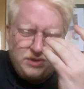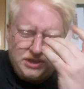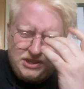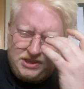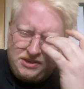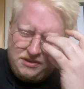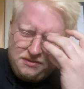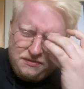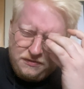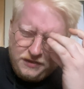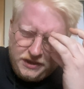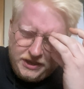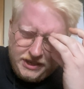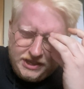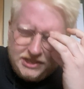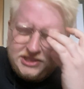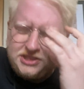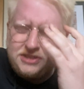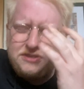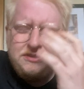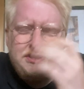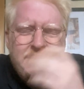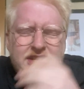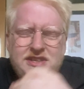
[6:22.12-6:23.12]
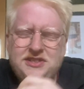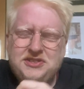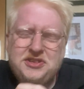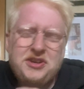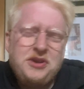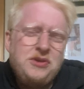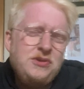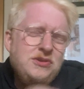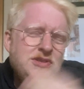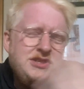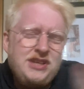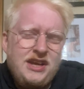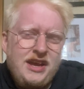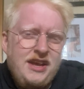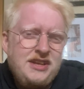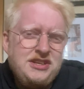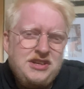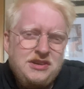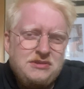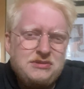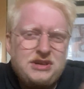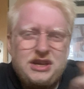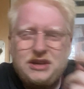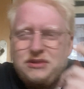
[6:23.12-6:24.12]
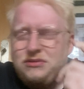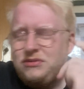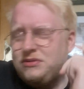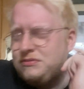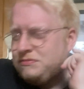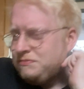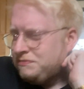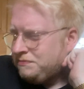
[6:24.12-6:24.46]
when you're 32 years old? I don't know.